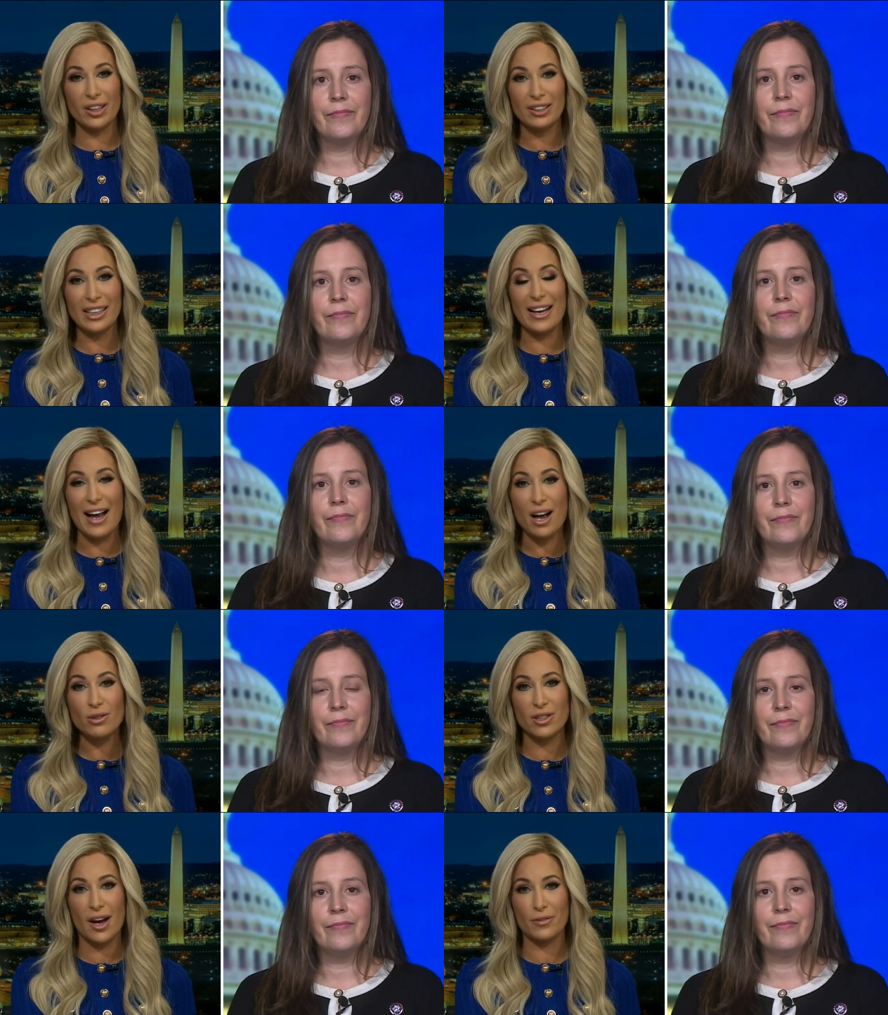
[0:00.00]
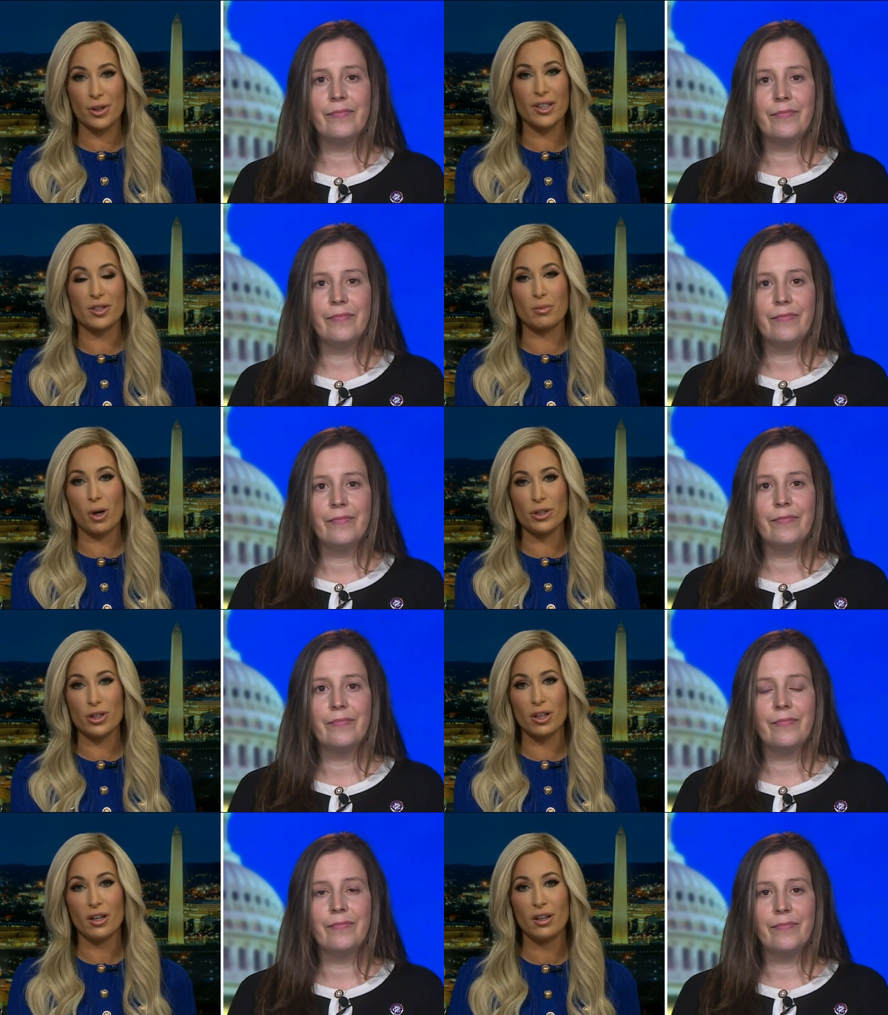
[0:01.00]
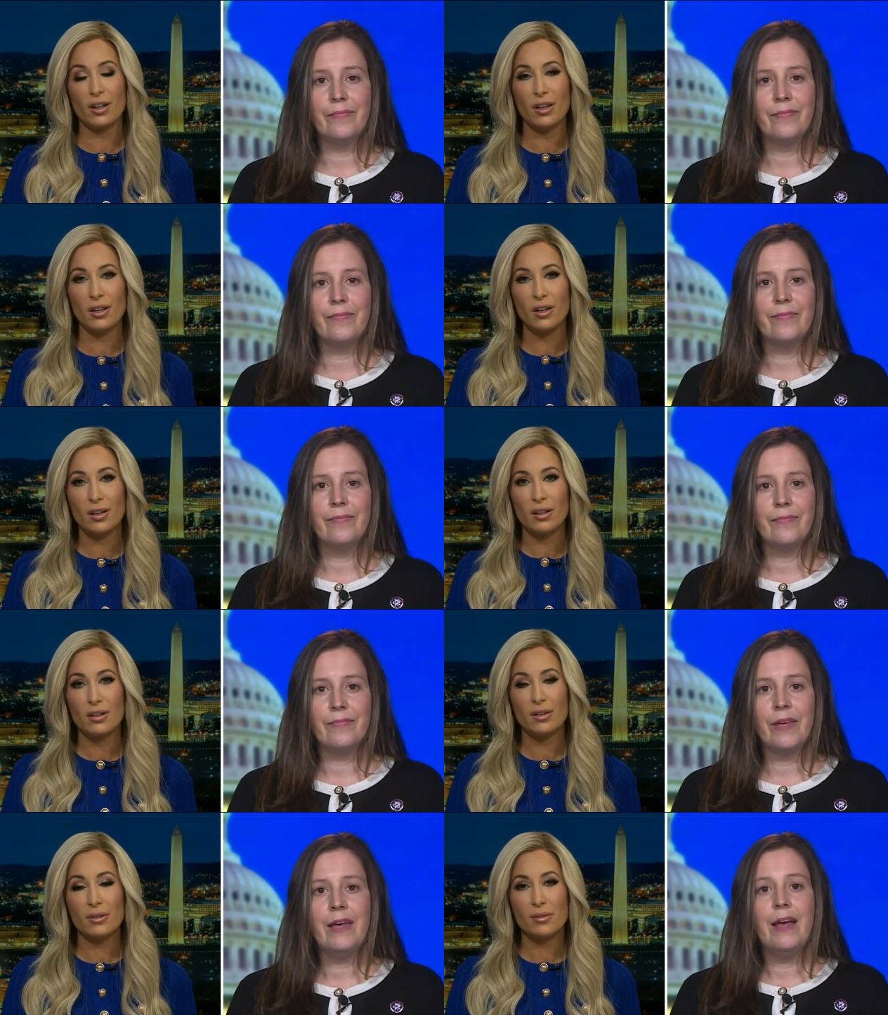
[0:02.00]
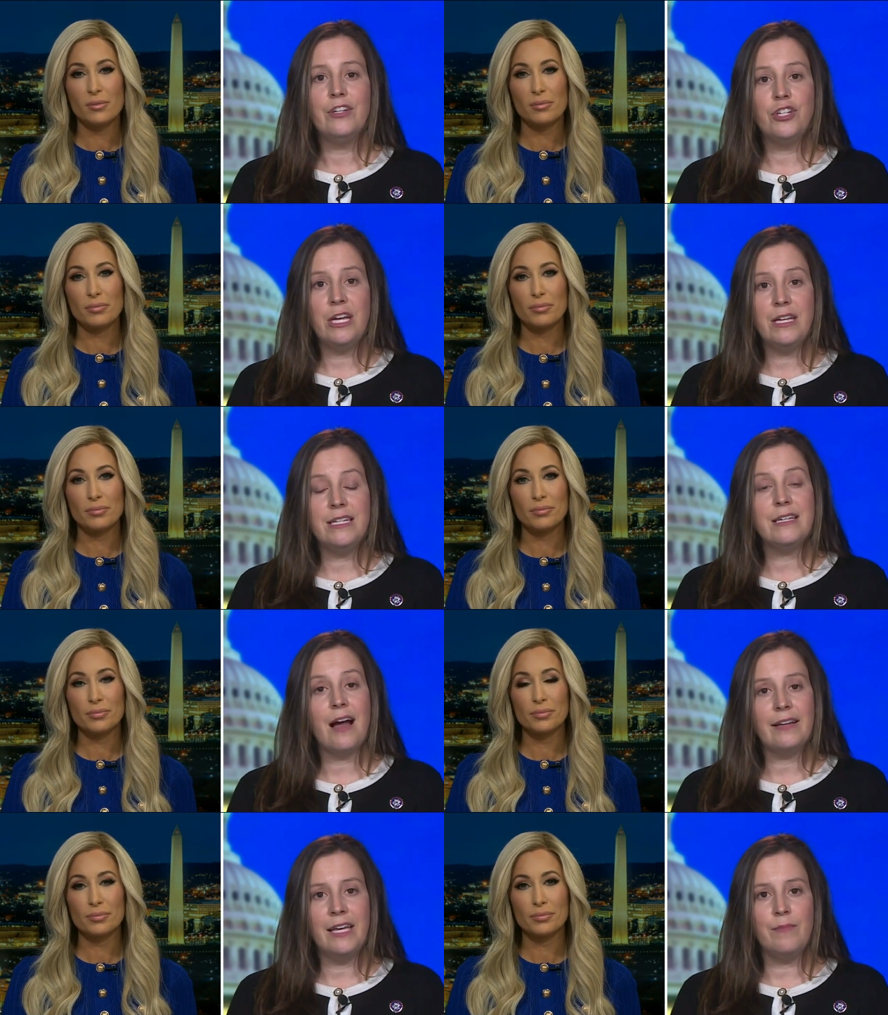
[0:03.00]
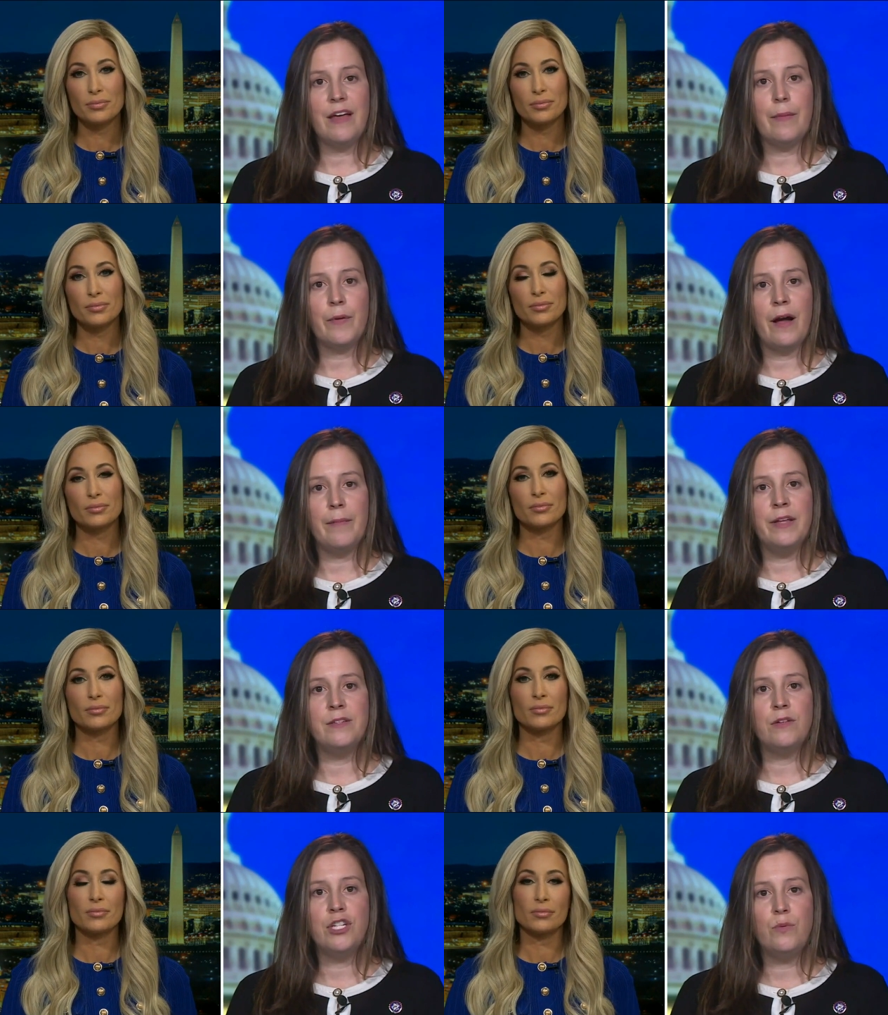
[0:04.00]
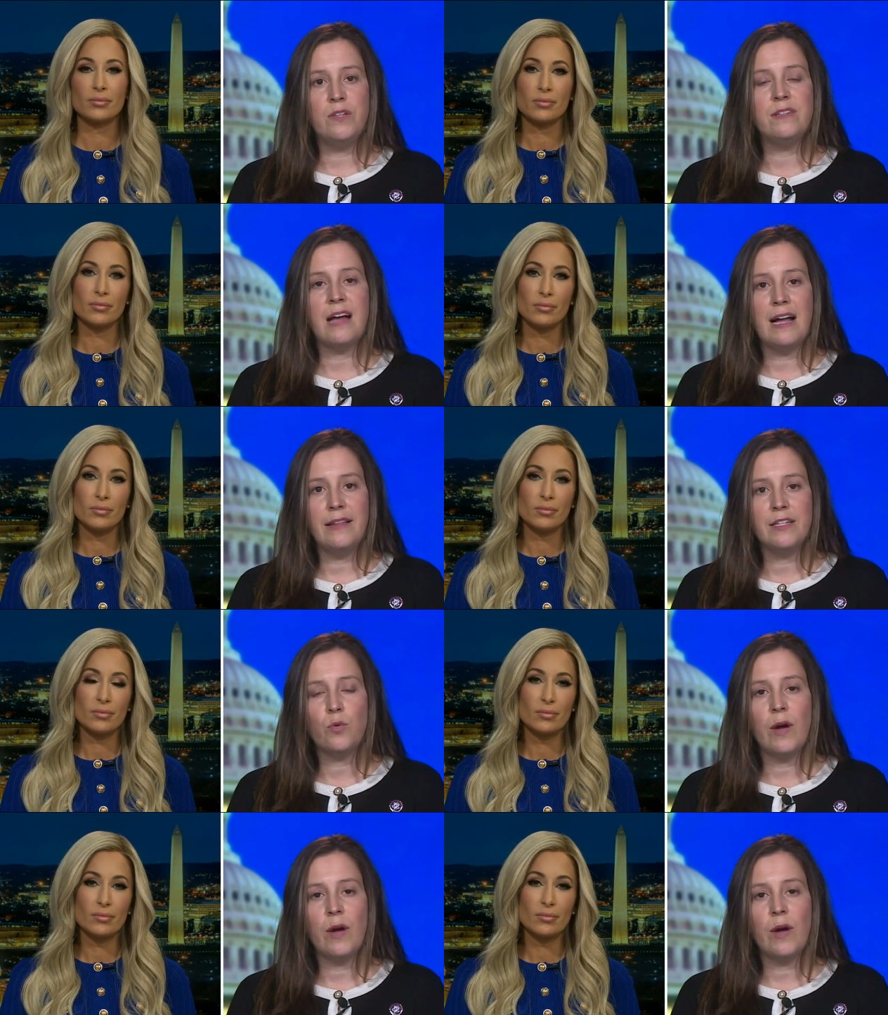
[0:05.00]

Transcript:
Speaker 1: to clean house after his departure.
Speaker 2: She did not keep that promise, so she was silent